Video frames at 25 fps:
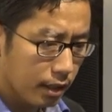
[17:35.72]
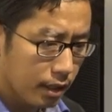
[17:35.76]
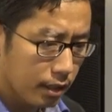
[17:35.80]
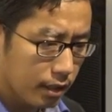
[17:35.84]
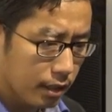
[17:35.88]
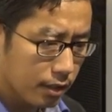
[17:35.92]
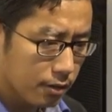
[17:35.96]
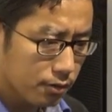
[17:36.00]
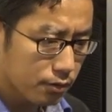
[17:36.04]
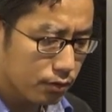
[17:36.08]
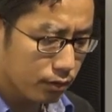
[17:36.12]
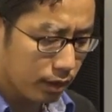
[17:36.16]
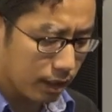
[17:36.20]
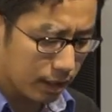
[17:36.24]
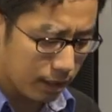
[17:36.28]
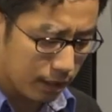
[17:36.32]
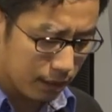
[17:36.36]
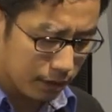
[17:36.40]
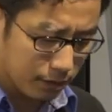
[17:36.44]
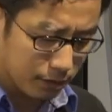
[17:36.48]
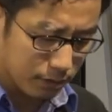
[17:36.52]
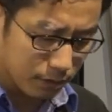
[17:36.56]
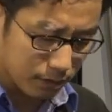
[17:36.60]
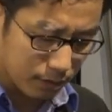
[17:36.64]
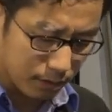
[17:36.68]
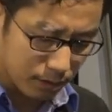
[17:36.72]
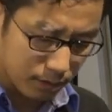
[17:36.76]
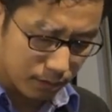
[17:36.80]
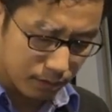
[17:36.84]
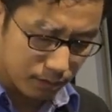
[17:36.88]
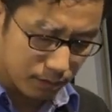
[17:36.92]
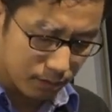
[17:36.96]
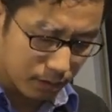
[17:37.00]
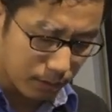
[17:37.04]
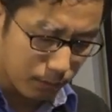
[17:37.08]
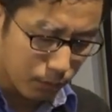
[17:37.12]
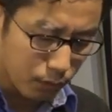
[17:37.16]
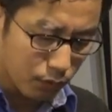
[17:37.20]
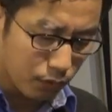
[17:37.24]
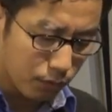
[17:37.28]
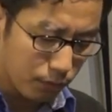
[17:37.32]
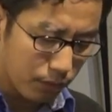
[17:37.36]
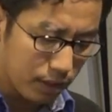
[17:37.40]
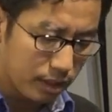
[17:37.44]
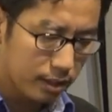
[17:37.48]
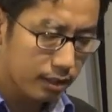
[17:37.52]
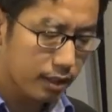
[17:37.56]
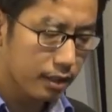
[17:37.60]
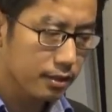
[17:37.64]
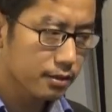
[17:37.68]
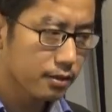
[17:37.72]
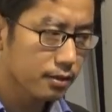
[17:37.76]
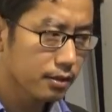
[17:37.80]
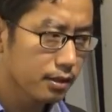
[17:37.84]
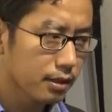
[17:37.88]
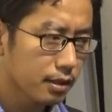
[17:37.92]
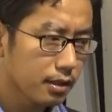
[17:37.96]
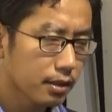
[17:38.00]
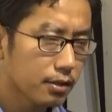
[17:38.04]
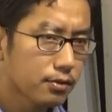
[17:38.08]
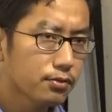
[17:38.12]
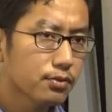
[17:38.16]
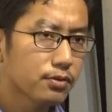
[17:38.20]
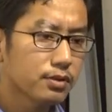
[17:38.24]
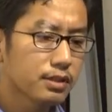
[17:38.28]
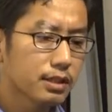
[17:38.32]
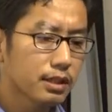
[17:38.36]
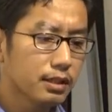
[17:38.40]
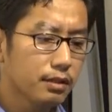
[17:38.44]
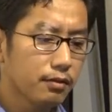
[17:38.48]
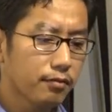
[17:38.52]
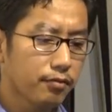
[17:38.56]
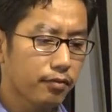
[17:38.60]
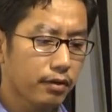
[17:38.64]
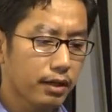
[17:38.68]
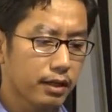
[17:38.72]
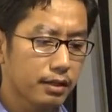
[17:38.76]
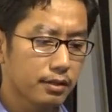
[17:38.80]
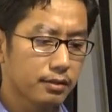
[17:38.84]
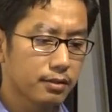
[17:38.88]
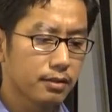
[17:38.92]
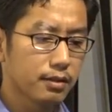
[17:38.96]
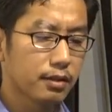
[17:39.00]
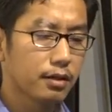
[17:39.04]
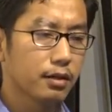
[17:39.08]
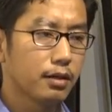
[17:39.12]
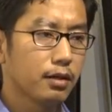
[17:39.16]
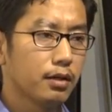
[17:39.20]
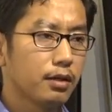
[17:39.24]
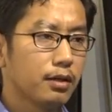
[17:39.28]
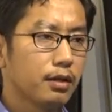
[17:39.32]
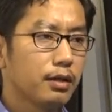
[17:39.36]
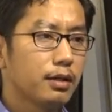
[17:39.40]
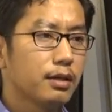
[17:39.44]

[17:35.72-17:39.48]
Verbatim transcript: It also, I think, the more military exercise, it also signifies the